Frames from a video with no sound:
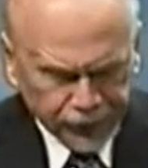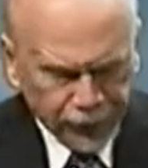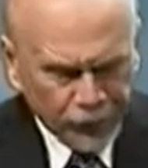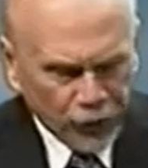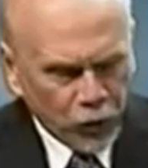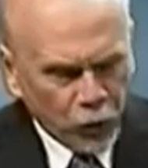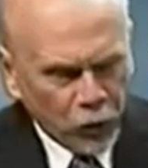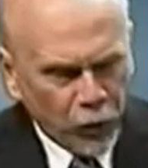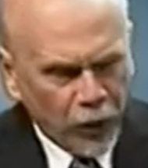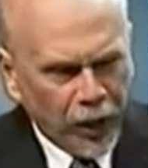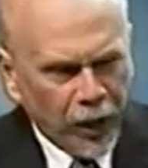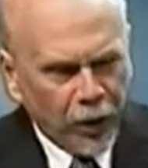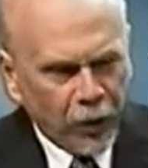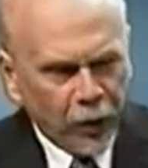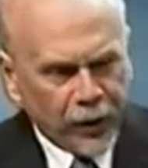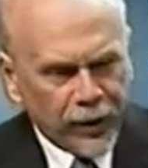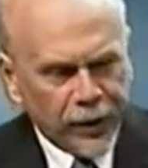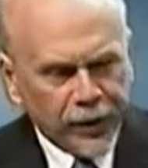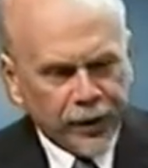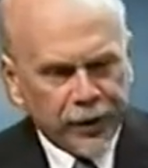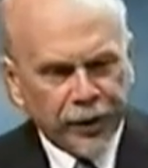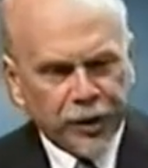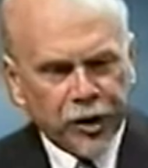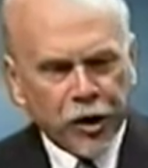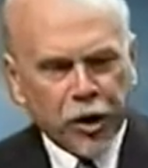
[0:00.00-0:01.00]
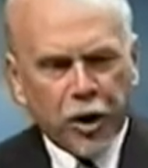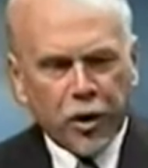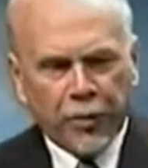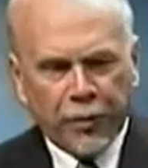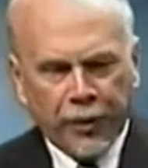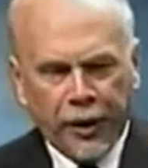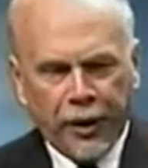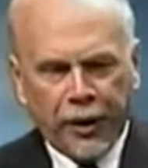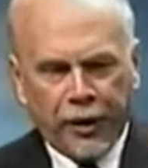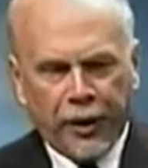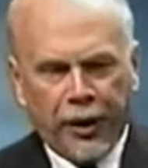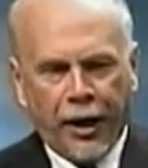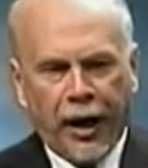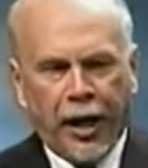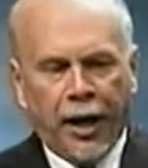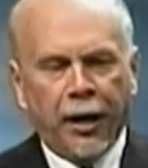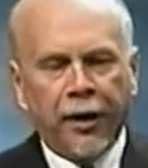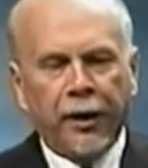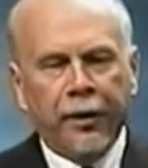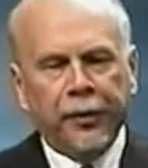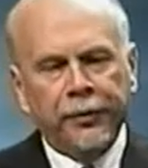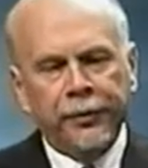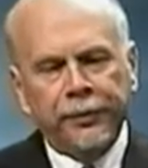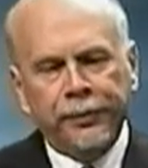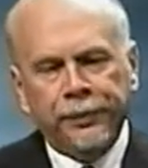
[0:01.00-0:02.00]
Well, what does this all mean
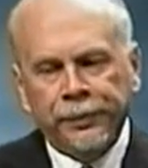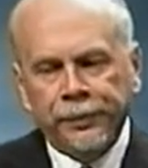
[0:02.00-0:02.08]
now?